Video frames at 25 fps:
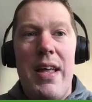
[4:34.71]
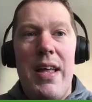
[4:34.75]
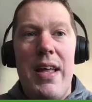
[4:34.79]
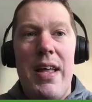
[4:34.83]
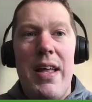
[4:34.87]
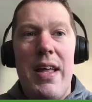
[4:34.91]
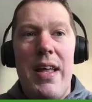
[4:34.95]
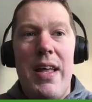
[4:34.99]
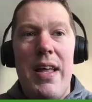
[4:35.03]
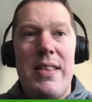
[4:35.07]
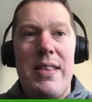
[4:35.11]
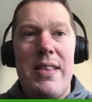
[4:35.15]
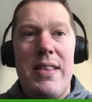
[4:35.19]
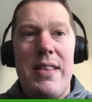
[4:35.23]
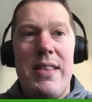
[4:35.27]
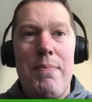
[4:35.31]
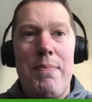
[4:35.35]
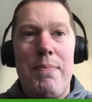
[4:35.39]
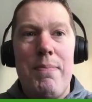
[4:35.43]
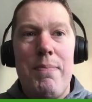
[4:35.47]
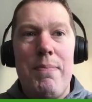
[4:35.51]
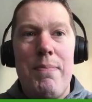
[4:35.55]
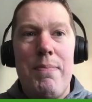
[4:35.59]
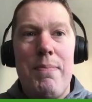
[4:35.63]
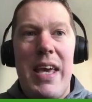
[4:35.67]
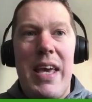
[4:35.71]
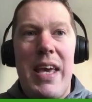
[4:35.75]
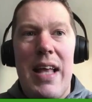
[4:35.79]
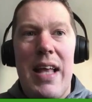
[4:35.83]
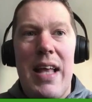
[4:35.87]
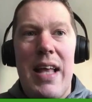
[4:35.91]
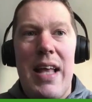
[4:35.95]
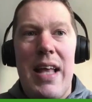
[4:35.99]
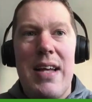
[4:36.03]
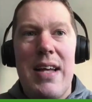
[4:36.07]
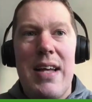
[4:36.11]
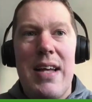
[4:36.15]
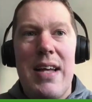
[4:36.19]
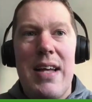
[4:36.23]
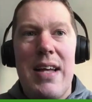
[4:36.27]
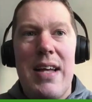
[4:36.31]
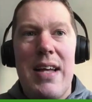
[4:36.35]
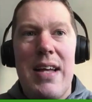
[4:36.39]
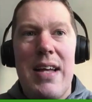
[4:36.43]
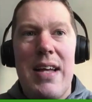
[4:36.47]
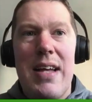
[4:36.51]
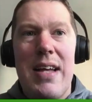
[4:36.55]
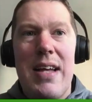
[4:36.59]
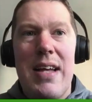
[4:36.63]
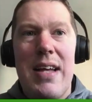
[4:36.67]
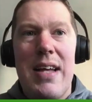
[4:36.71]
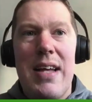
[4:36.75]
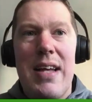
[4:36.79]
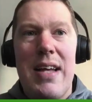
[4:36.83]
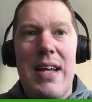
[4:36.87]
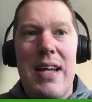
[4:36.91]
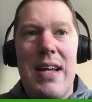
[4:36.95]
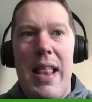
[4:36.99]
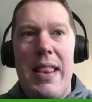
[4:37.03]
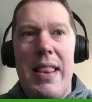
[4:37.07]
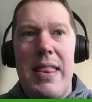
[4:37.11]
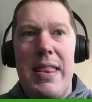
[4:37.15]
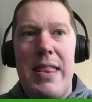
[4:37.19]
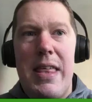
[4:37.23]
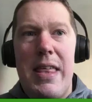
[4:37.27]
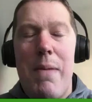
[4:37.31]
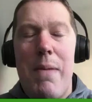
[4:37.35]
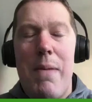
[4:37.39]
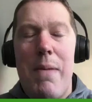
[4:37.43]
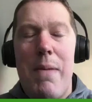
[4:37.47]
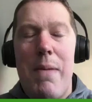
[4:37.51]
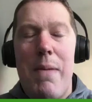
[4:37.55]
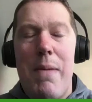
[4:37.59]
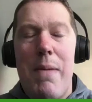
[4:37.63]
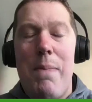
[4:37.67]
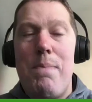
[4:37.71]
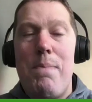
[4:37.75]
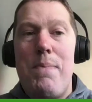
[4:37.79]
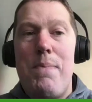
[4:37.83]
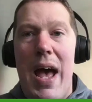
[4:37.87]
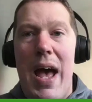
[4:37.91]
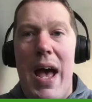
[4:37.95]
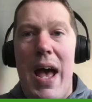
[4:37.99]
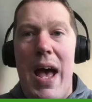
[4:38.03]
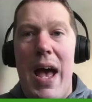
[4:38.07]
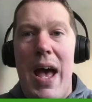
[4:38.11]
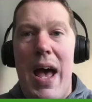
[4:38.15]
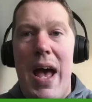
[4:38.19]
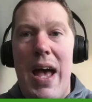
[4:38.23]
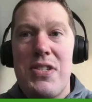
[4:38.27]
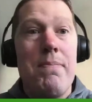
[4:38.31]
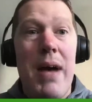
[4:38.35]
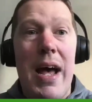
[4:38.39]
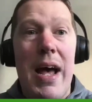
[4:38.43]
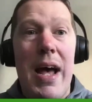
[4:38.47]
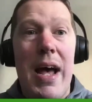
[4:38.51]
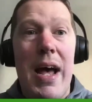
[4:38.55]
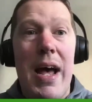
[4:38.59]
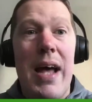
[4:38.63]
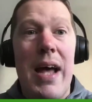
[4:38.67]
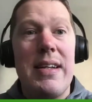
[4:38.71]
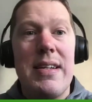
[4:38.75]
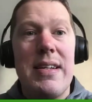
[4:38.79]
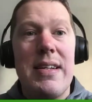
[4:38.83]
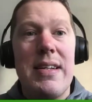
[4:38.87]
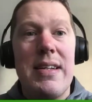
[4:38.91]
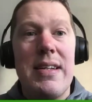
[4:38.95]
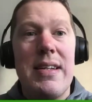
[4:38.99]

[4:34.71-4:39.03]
that Mikel Arteta is necessarily the best man